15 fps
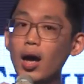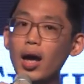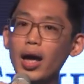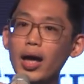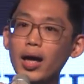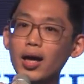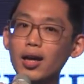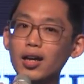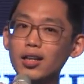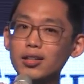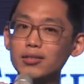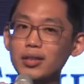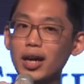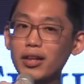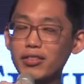
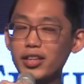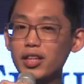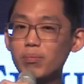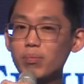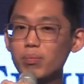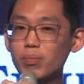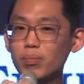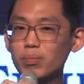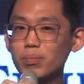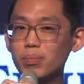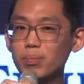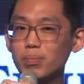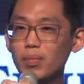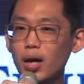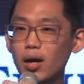And I think,
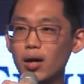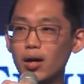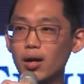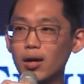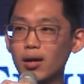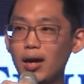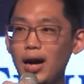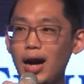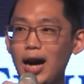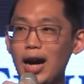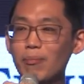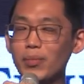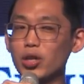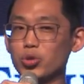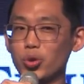
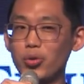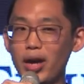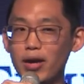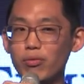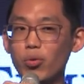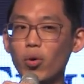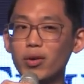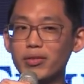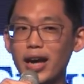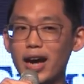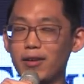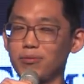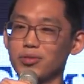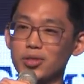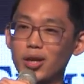I'm not sure everyone
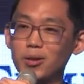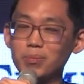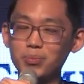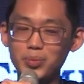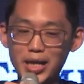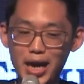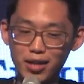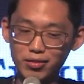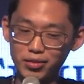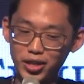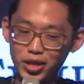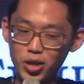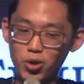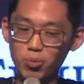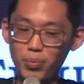have some
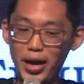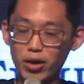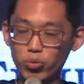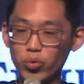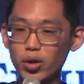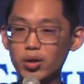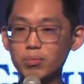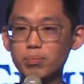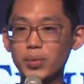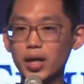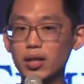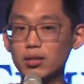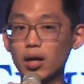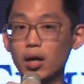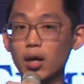technical background,
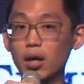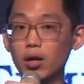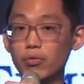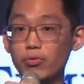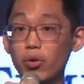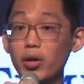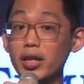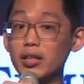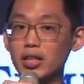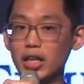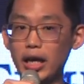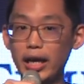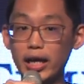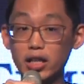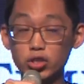but for an
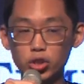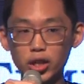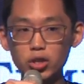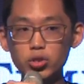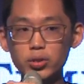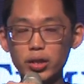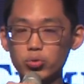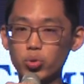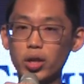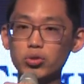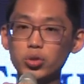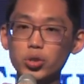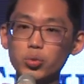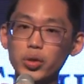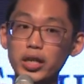exchange, they're
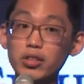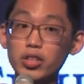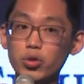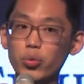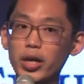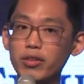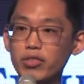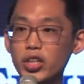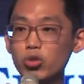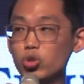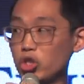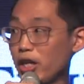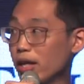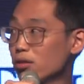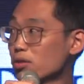trying to integrate new
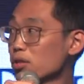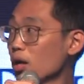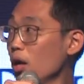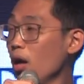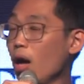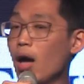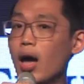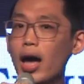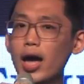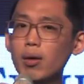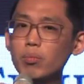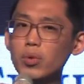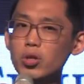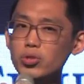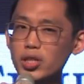chains.
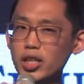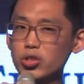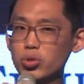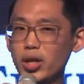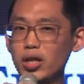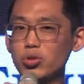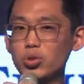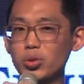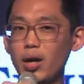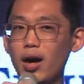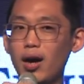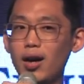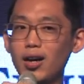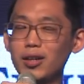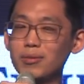And most exchange
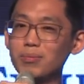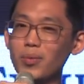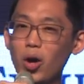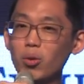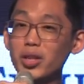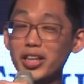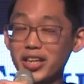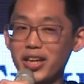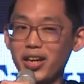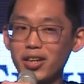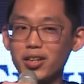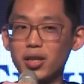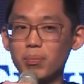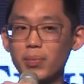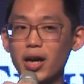only
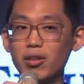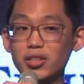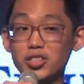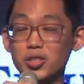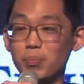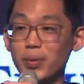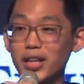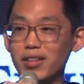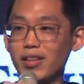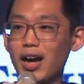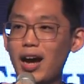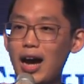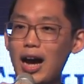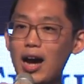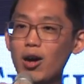care about the speed,
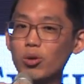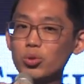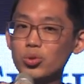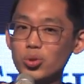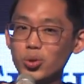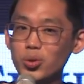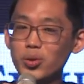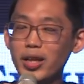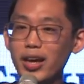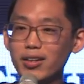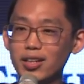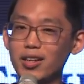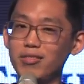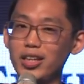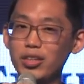how soon they
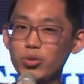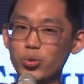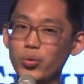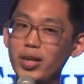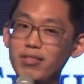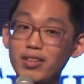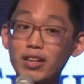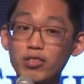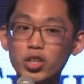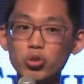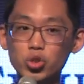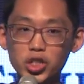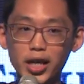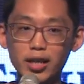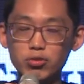can integrate a new
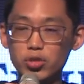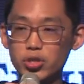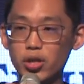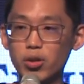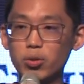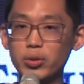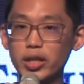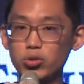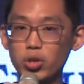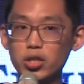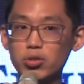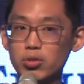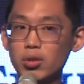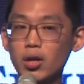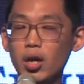chain. So they
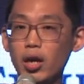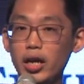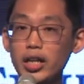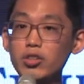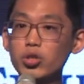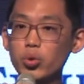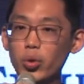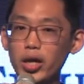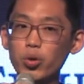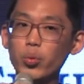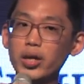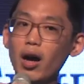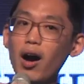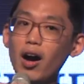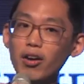just integrate
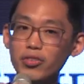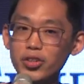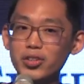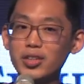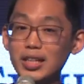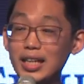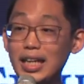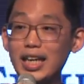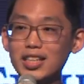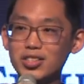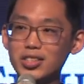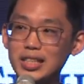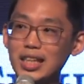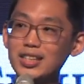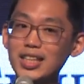with other
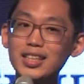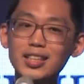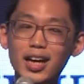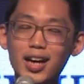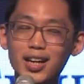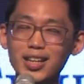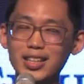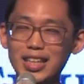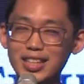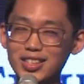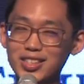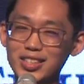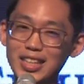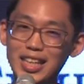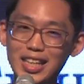
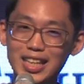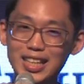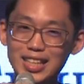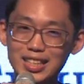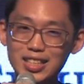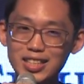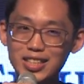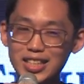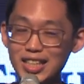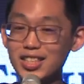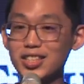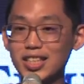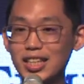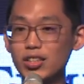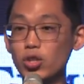
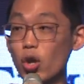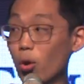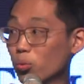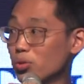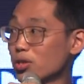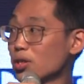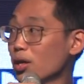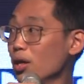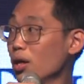existing nodes.